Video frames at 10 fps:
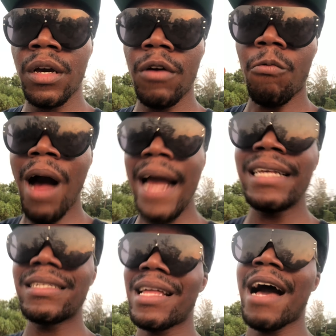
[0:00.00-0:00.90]
Why
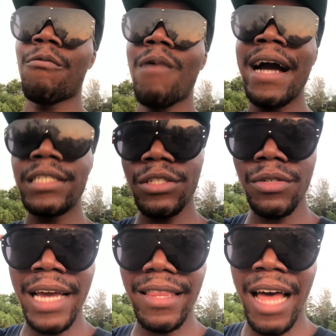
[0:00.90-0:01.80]
is that? Why did you
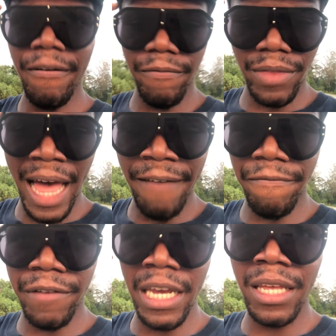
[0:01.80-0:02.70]
get that
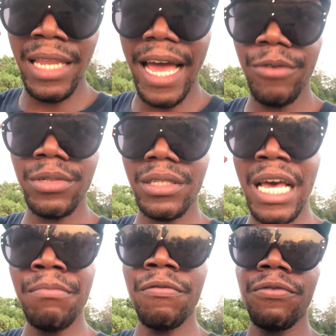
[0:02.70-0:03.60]
feeling that it was
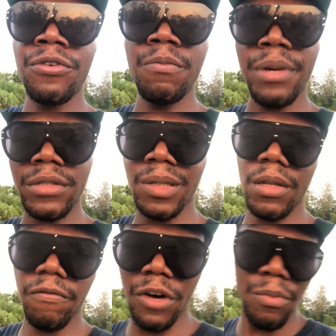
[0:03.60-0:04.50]
them before you picked up the
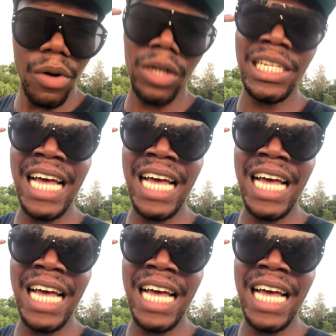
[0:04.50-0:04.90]
phone? Because of